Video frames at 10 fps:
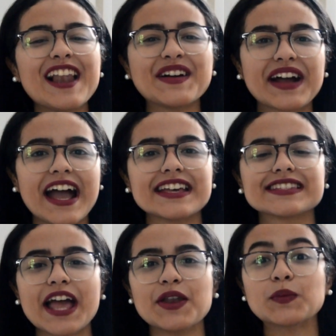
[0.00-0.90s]
Hello guys
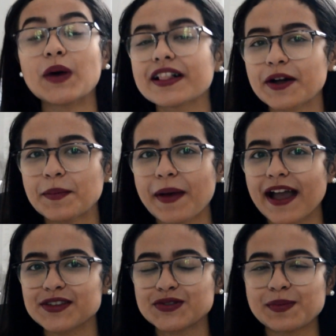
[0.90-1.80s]
and welcome
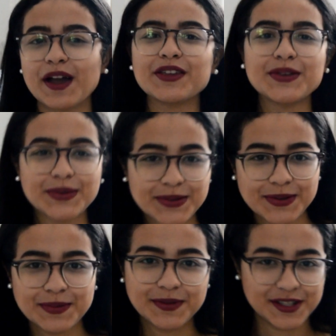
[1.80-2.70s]
back to my
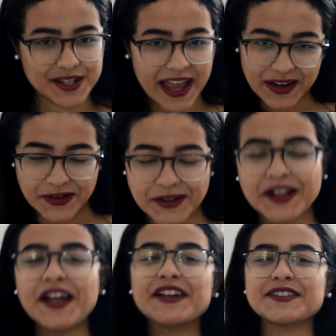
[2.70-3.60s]
YouTube channel.
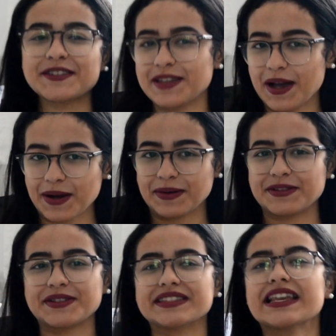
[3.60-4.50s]
So
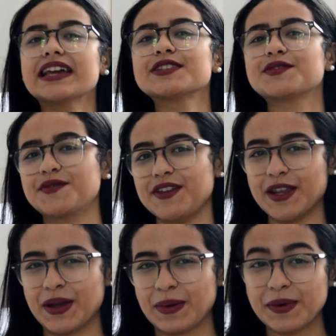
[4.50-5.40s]
today's
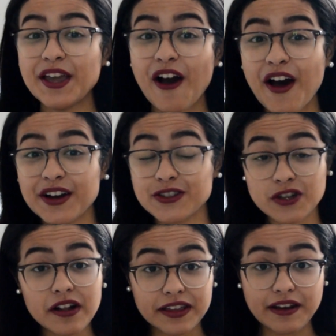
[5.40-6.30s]
video we are
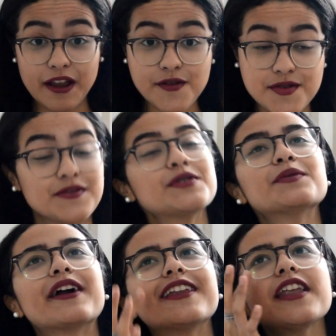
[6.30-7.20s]
talking and
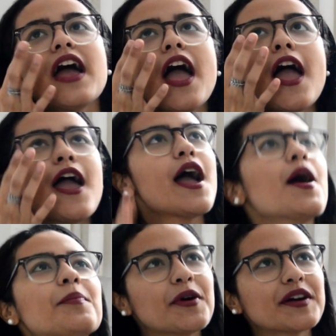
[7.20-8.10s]
reviewing
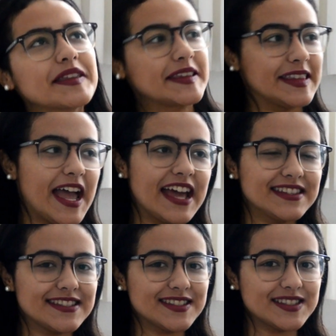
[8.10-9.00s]
a book
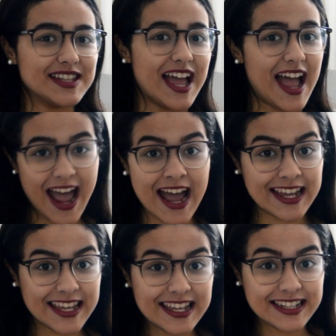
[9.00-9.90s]
that
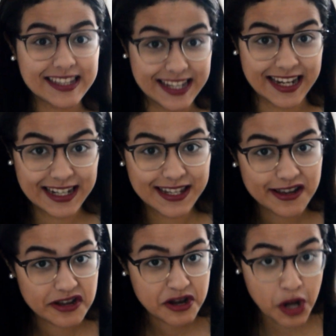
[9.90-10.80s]
I did
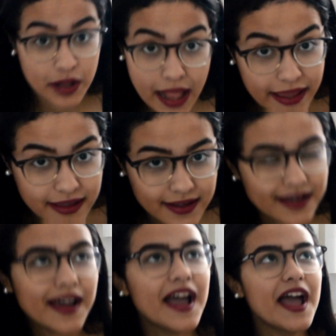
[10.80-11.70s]
not like.
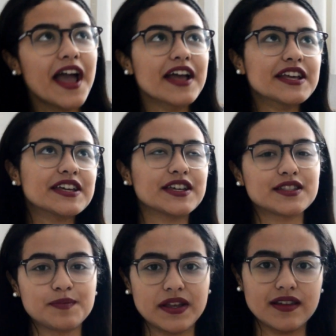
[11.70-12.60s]

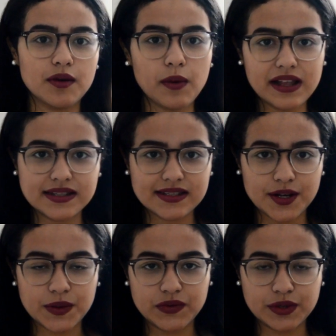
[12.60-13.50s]
It's been a while since I
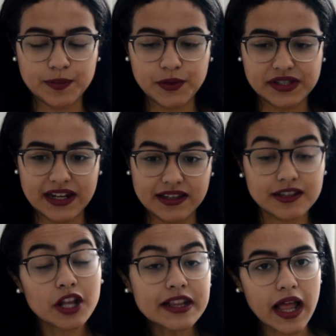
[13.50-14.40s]
reviewed a book that I did
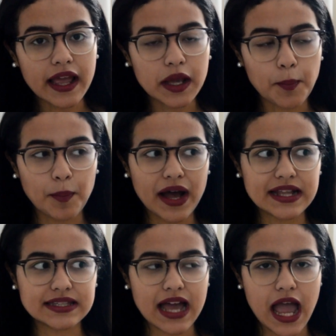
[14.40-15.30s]
not like,
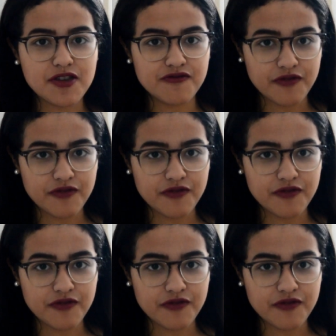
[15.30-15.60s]
but I